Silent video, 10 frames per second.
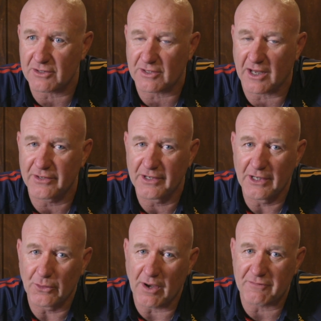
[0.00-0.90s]
So
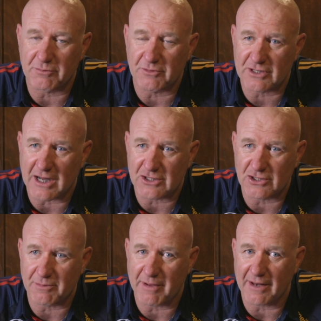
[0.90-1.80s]
we'll have some
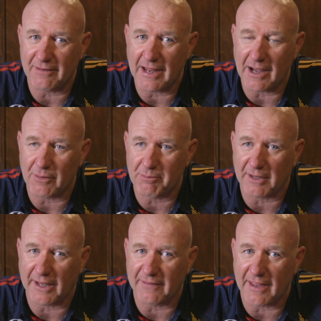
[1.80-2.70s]
discussions about how we
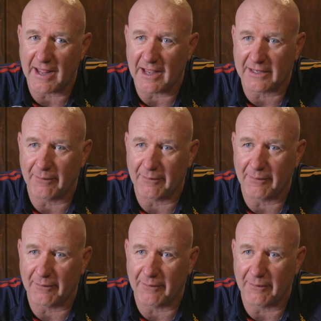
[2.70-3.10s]
plan that out.